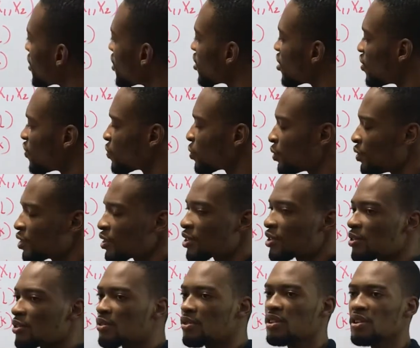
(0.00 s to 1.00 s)
theory of
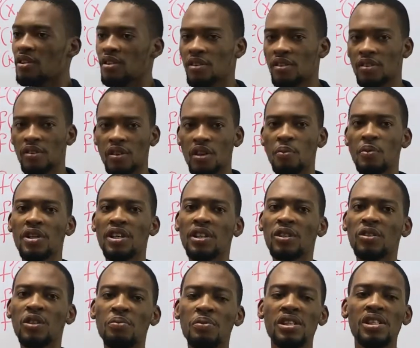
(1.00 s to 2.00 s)
production, common
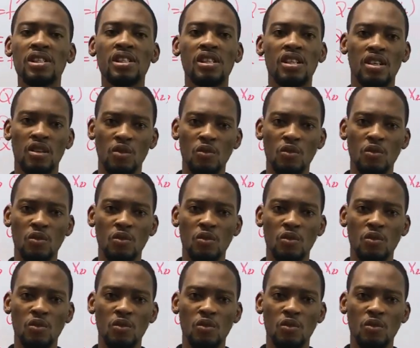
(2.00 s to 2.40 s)
economics